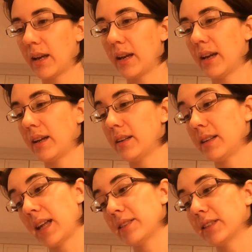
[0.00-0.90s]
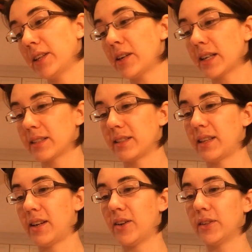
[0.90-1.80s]
And it has lyrics
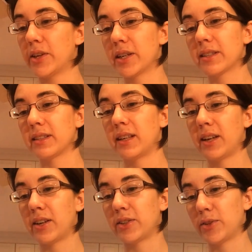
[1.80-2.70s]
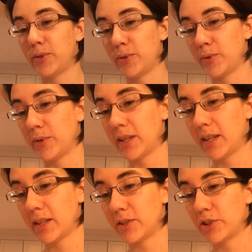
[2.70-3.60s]
in here to the